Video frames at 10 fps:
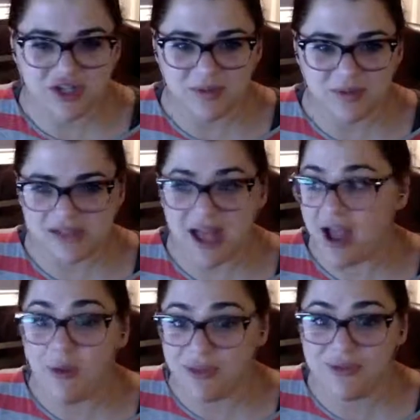because I
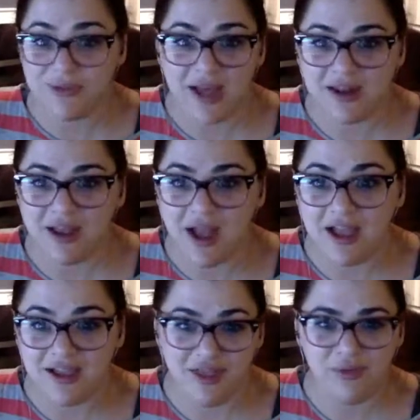went through that and I
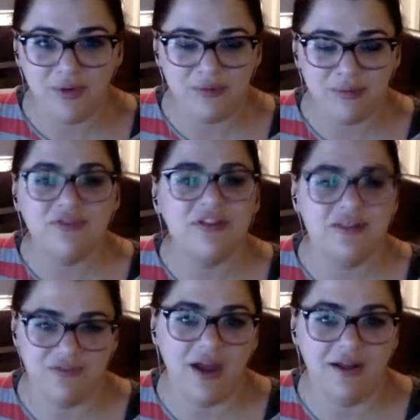got through it perfectly
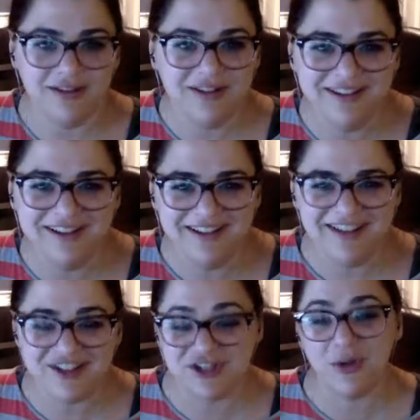fine.
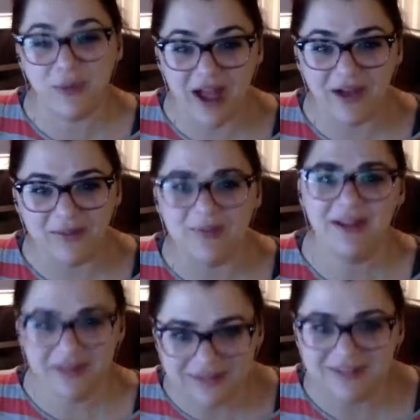It took a while, but
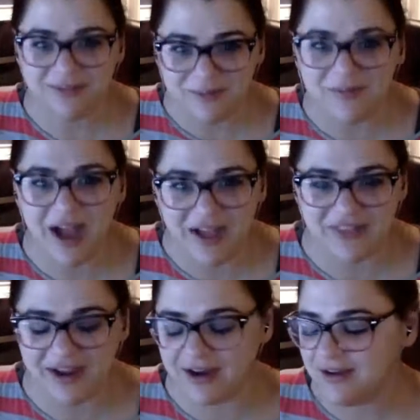we got
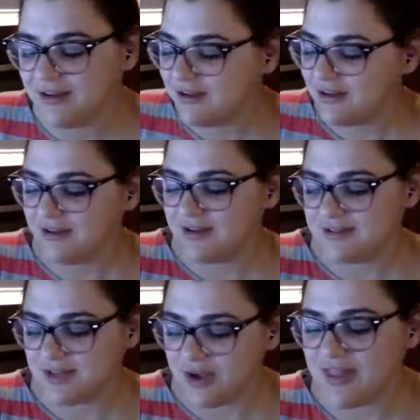there.
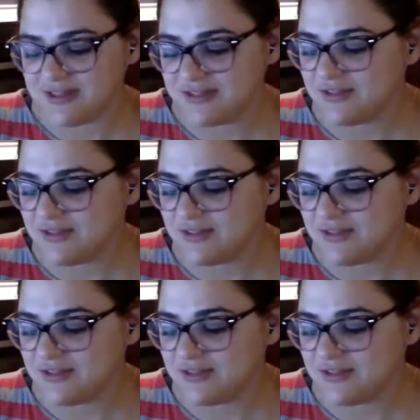So, and that's sort of